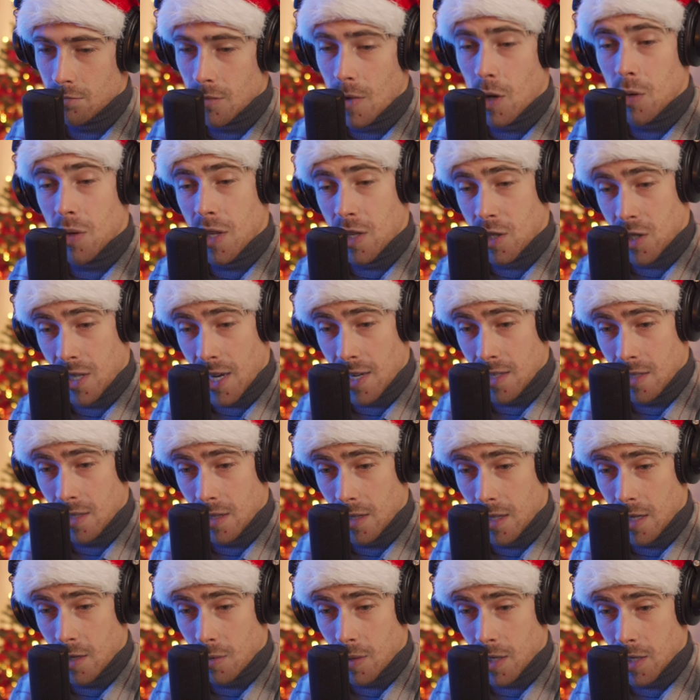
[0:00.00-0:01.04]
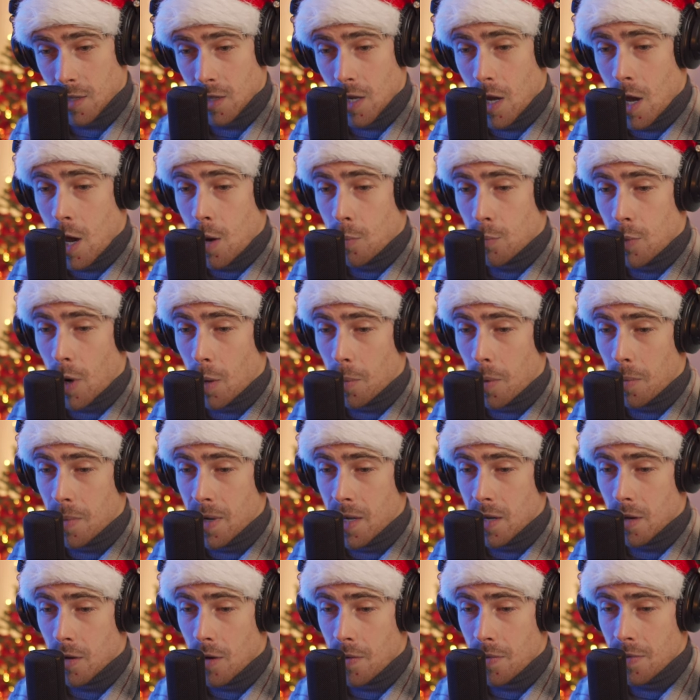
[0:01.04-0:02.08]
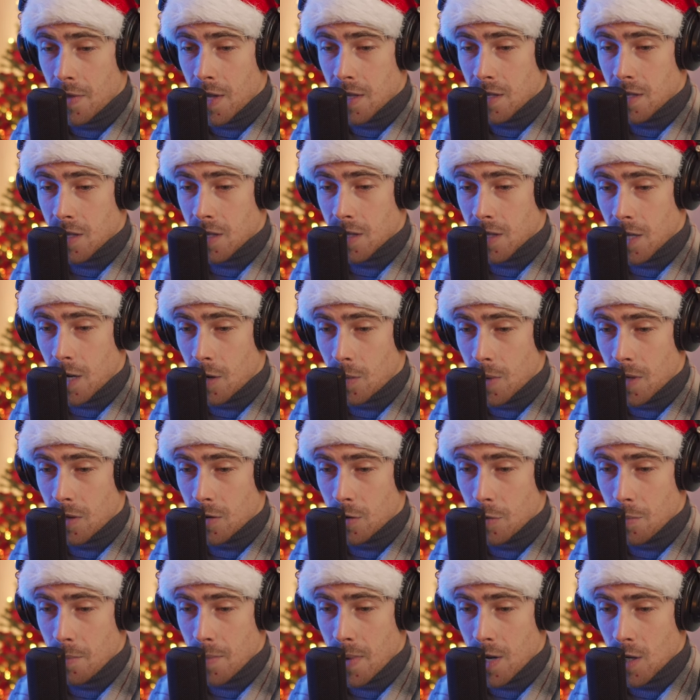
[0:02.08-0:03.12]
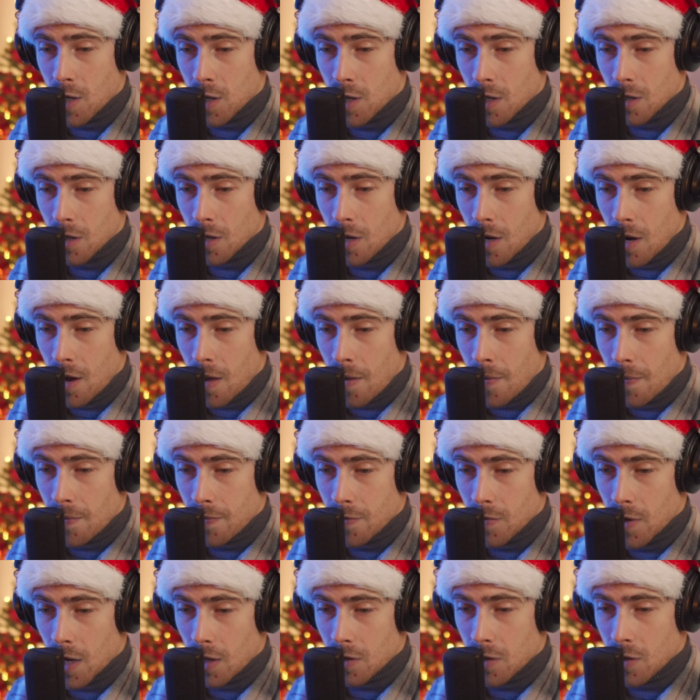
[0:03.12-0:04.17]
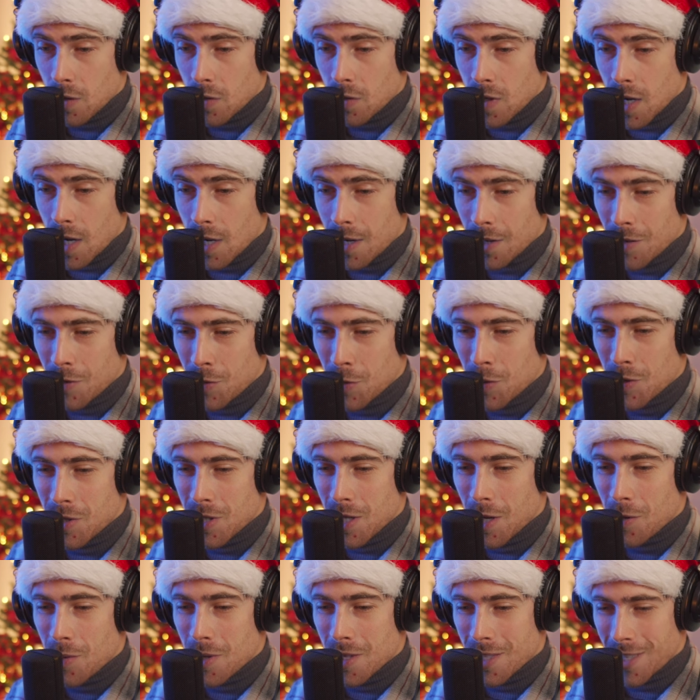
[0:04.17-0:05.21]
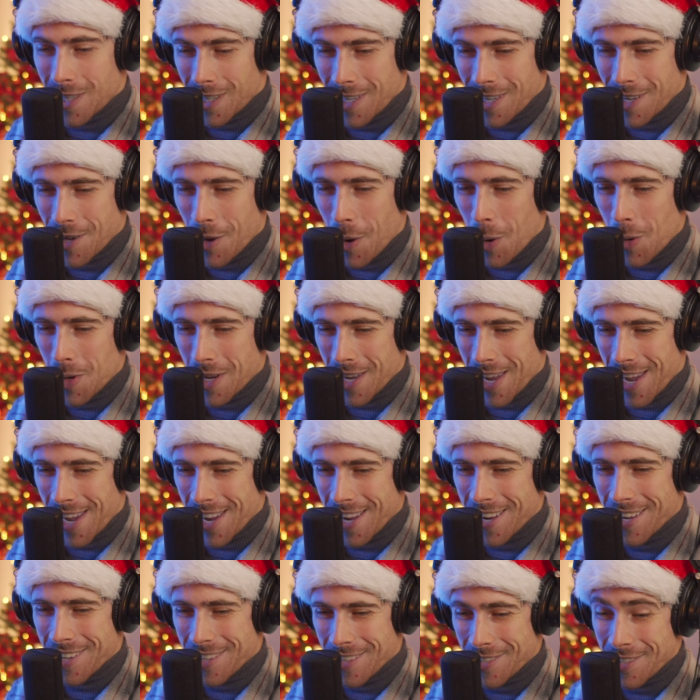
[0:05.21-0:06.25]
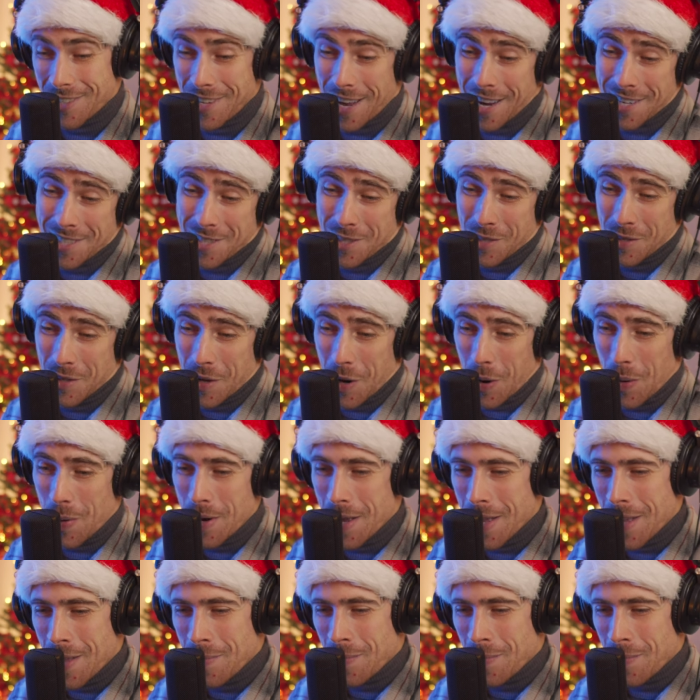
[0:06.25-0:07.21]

Oh, they changed the lyrics. Probably unnecessary to mention, not to take it too seriously. Okay, it's nice to know.